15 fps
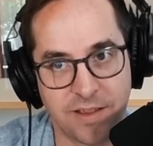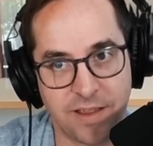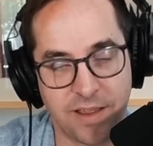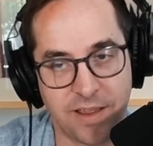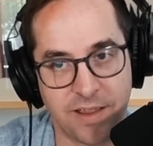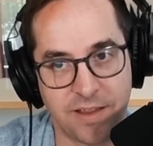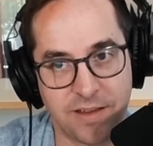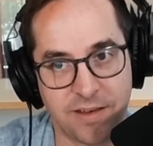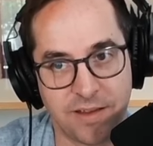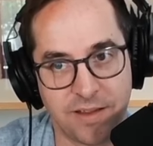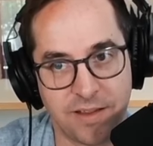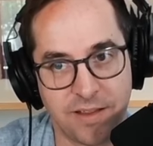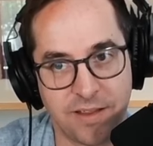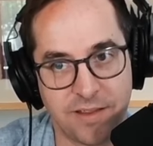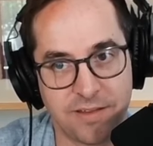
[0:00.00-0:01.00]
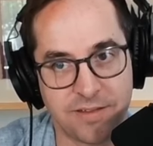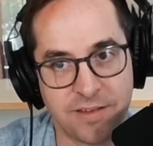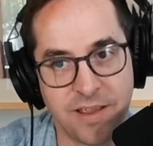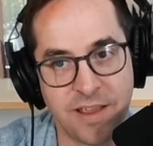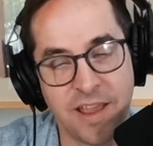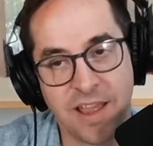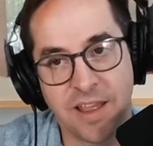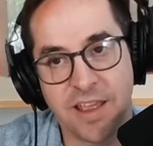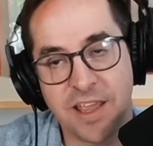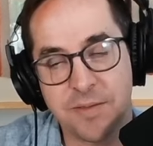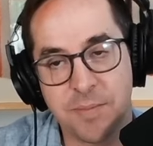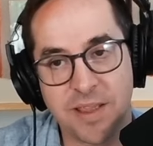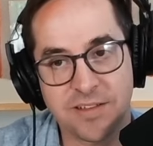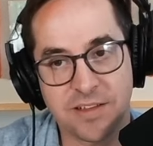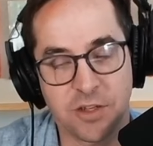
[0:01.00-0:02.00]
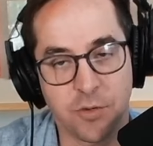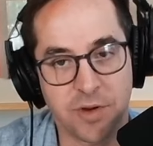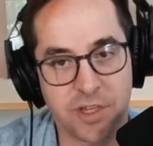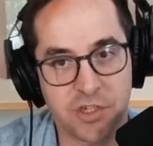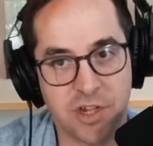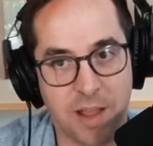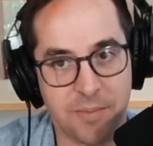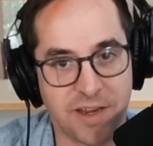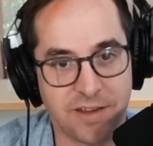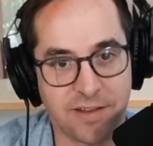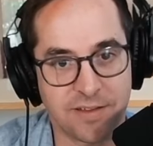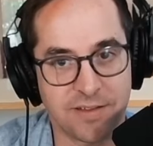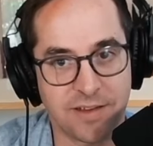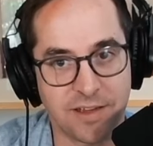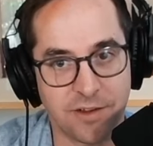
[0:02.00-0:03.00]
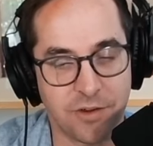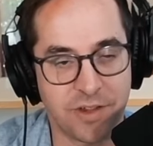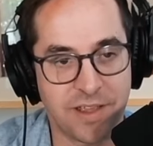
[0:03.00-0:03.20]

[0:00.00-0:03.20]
And yeah. he's he's basically doing a job that he doesn't need to do.